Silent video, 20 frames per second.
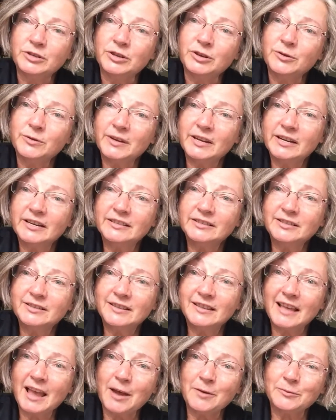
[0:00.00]
you get
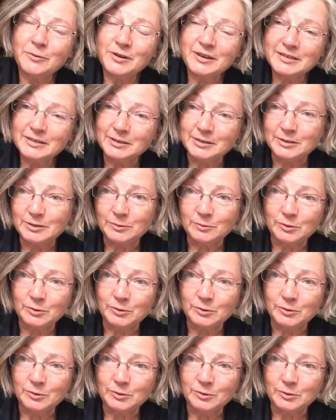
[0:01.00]
into that reasons